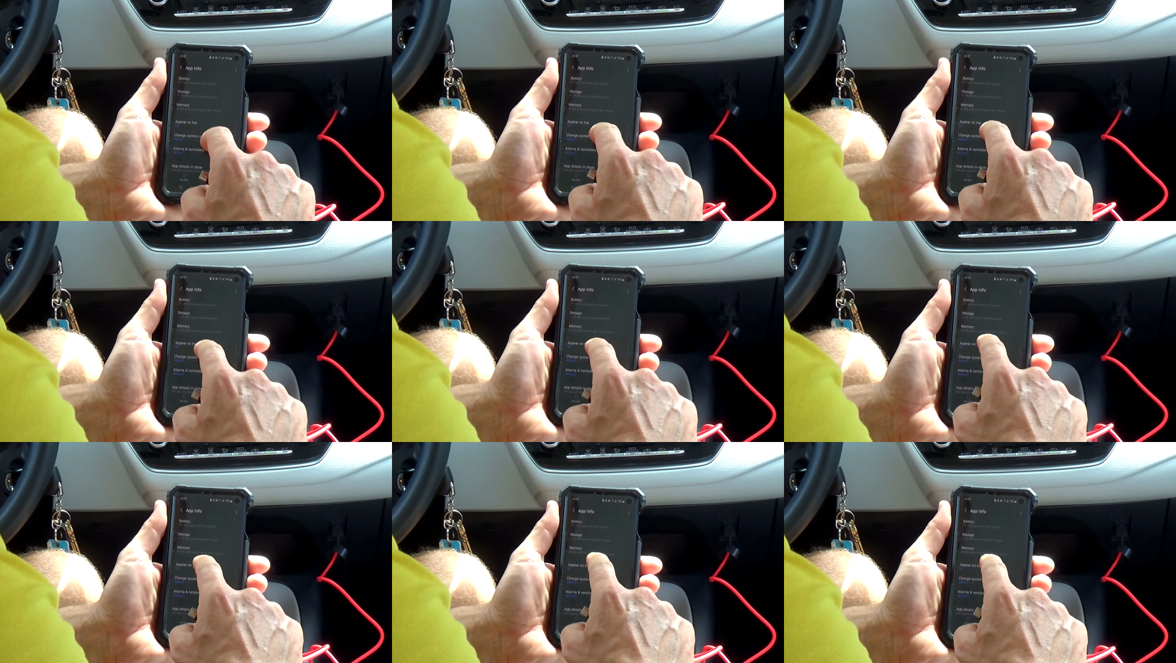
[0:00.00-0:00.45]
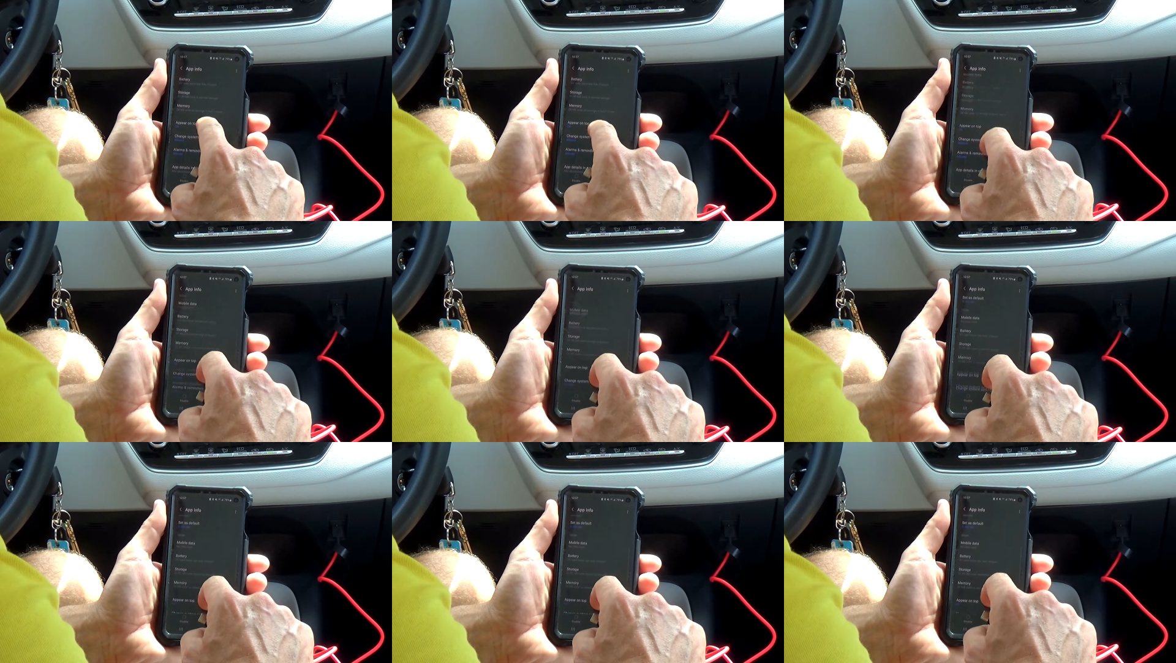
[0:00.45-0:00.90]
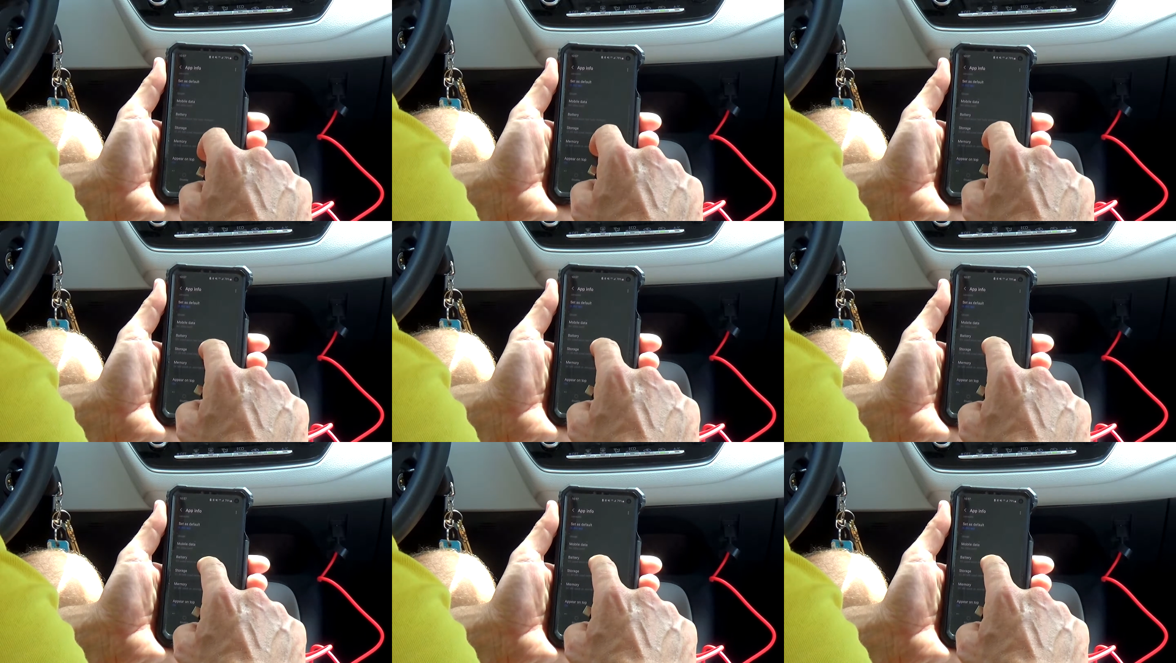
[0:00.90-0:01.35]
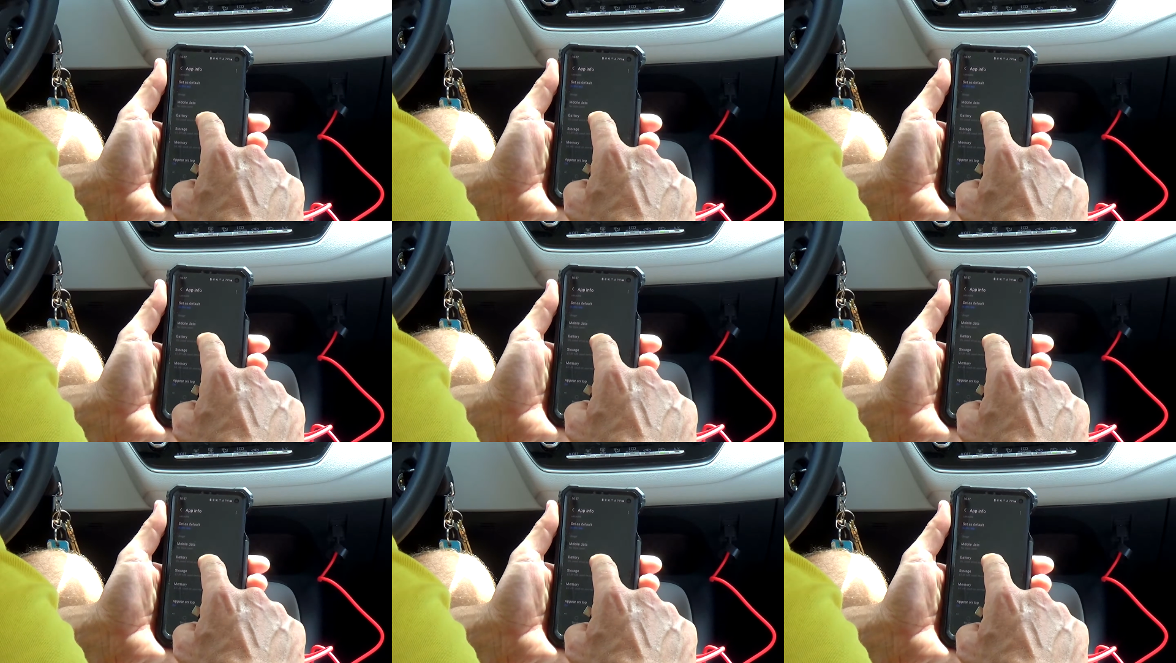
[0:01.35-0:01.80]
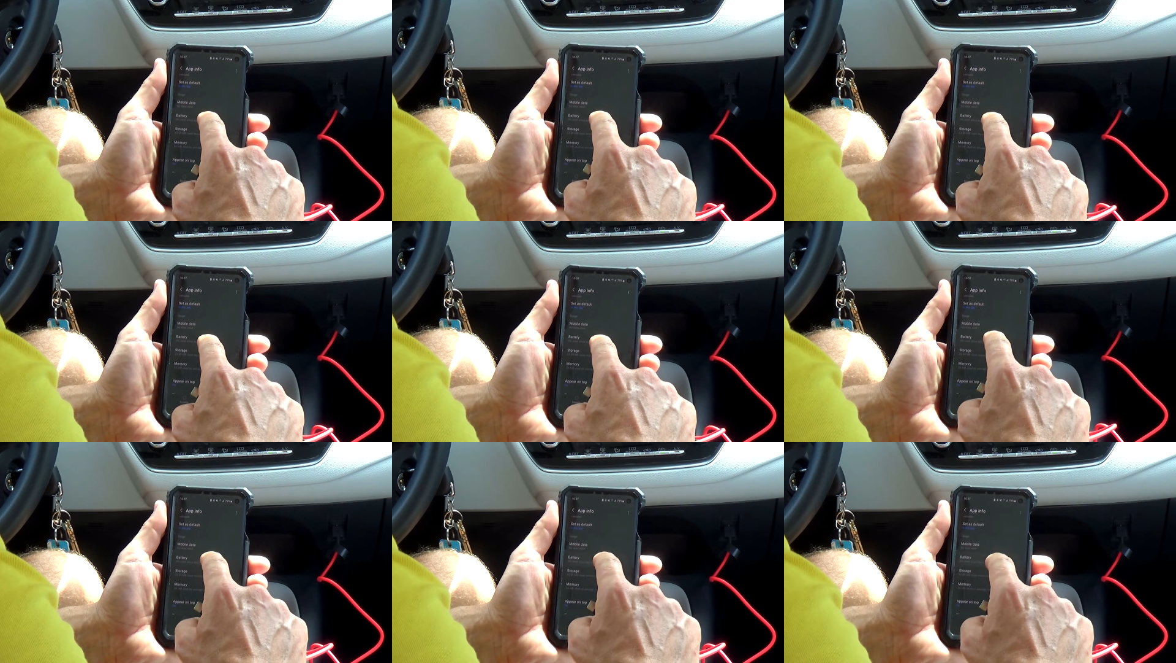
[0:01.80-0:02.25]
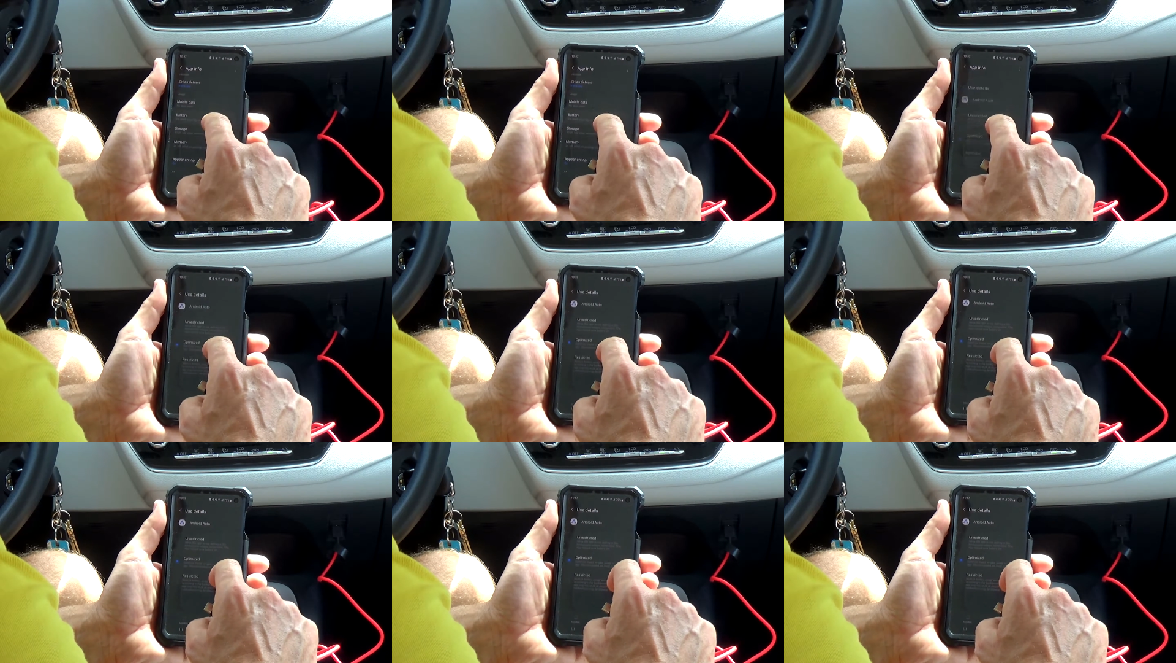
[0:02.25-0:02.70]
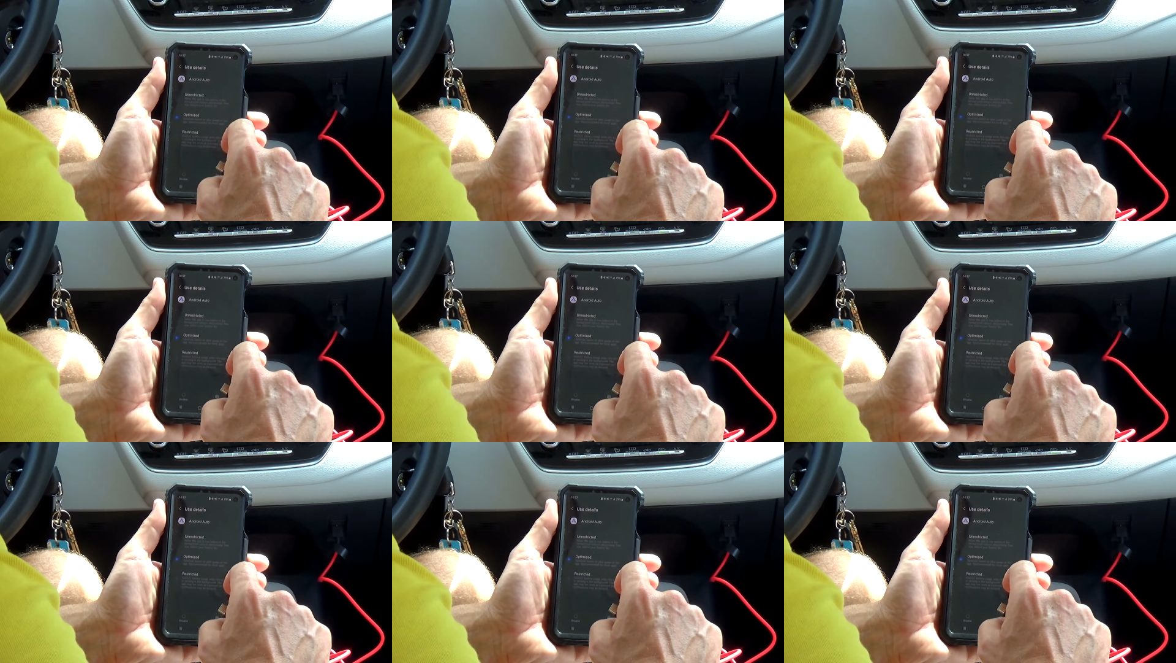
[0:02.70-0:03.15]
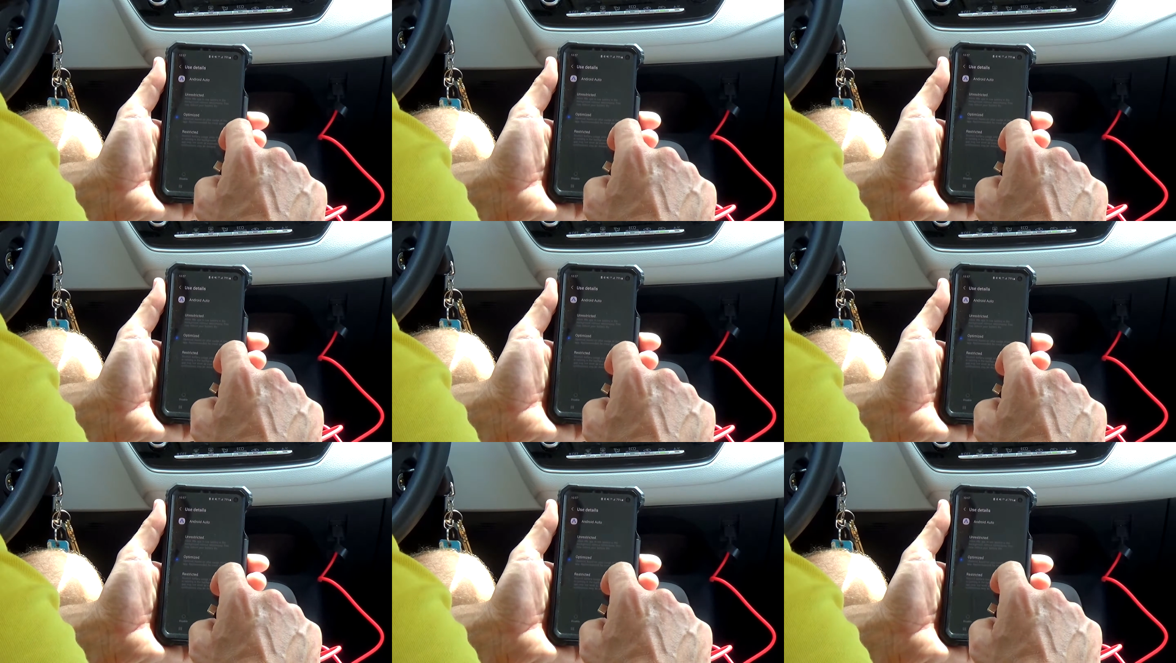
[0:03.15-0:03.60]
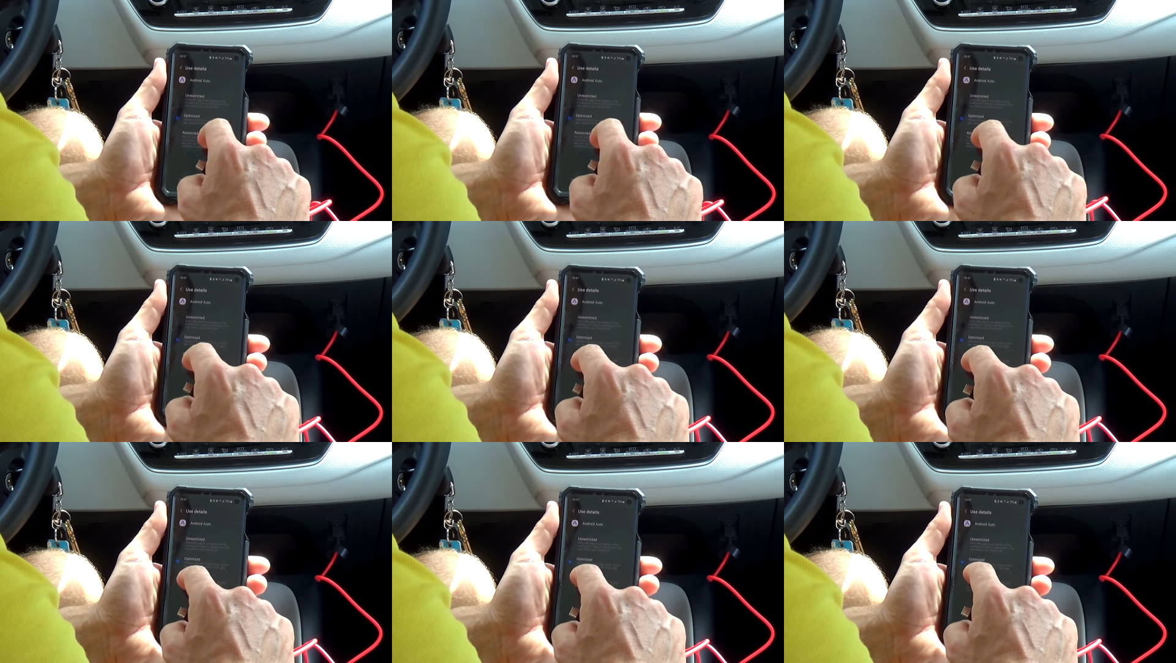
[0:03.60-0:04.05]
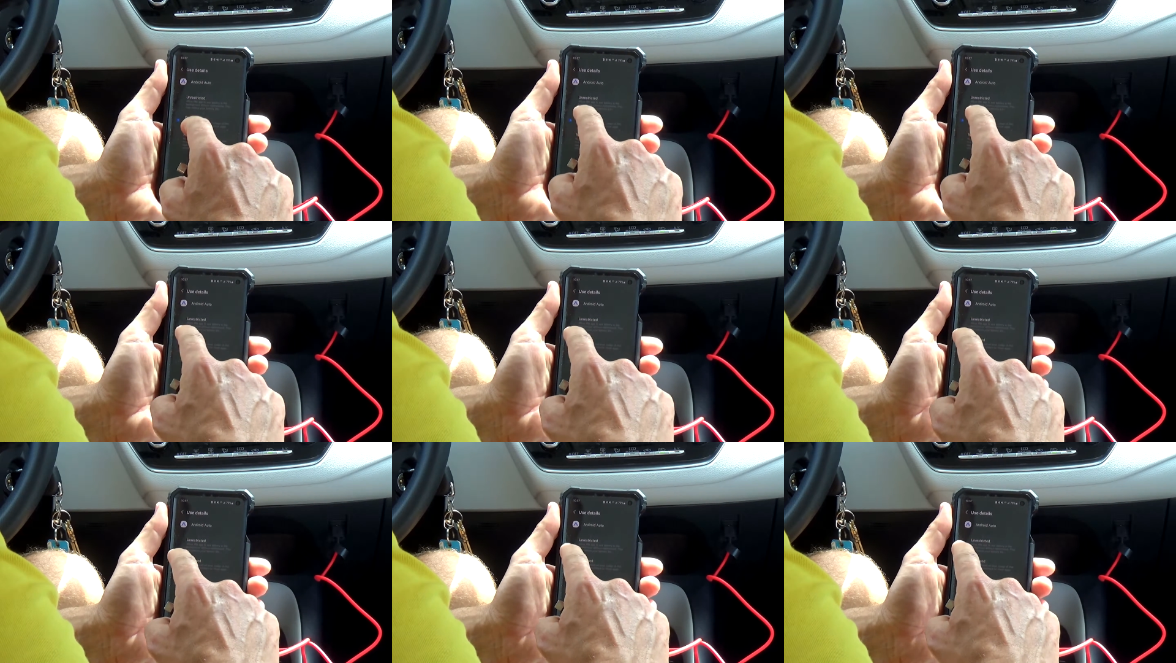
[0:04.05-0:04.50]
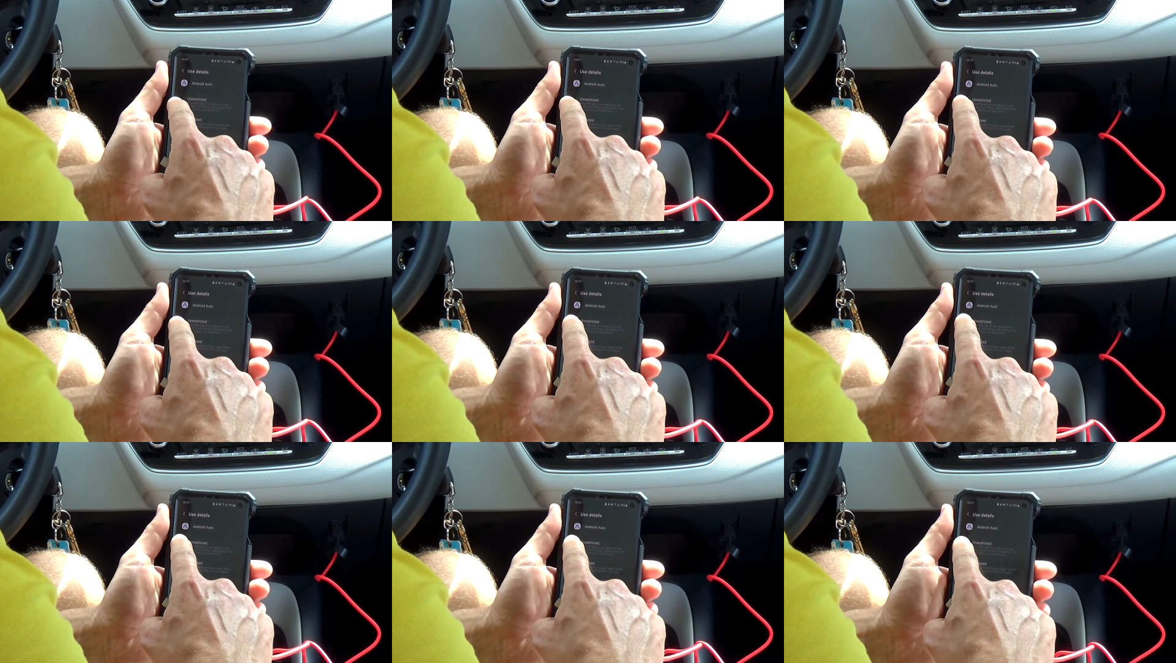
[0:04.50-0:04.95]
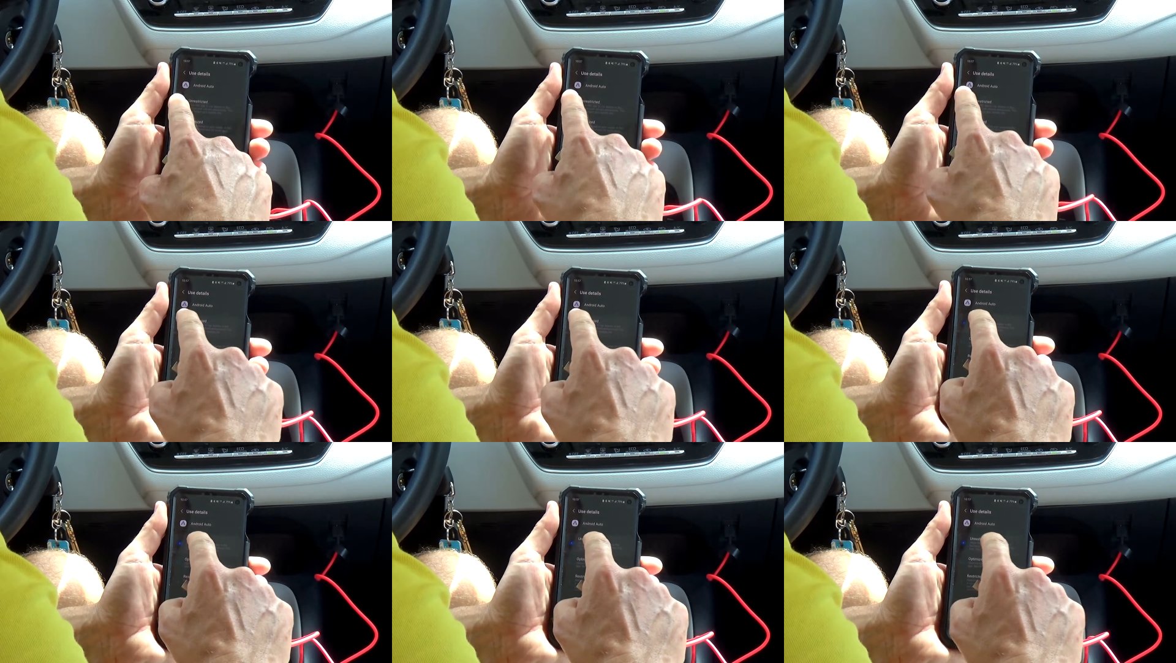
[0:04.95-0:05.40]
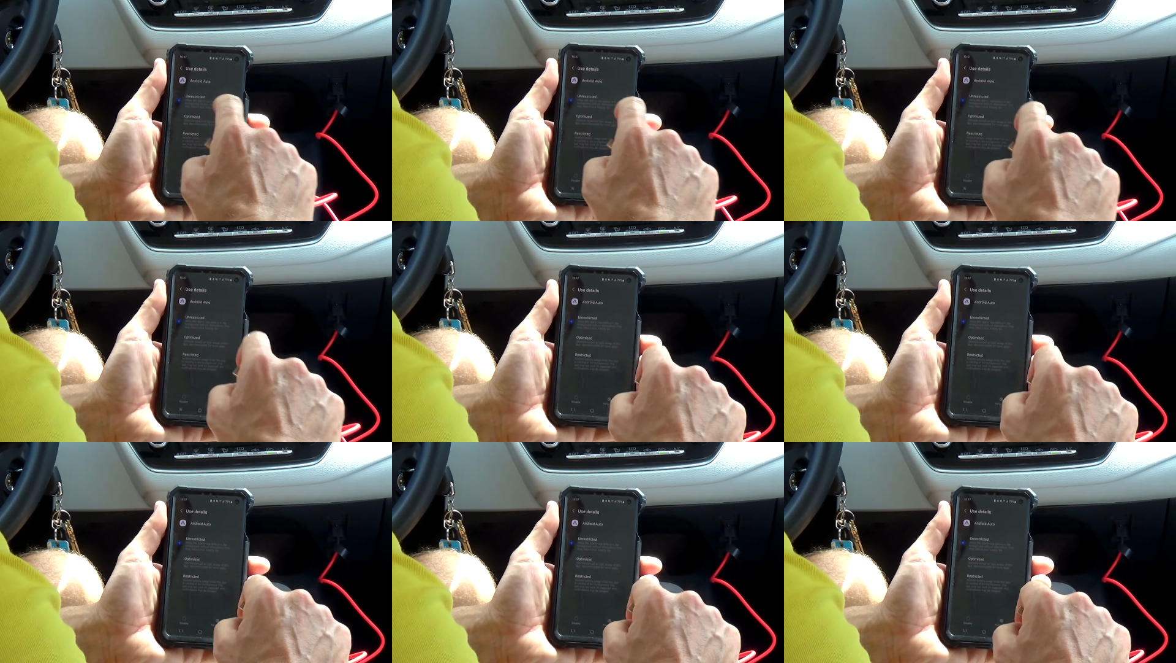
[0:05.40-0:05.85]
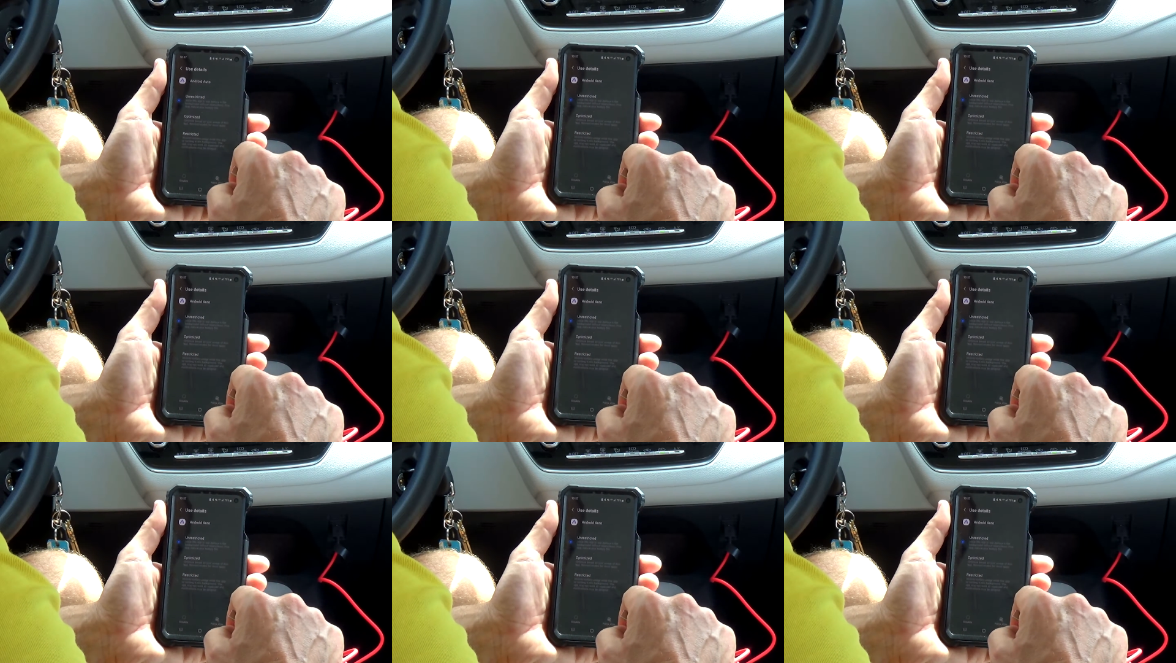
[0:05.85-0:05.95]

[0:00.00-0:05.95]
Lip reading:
No face is visible, so there are no lips to read.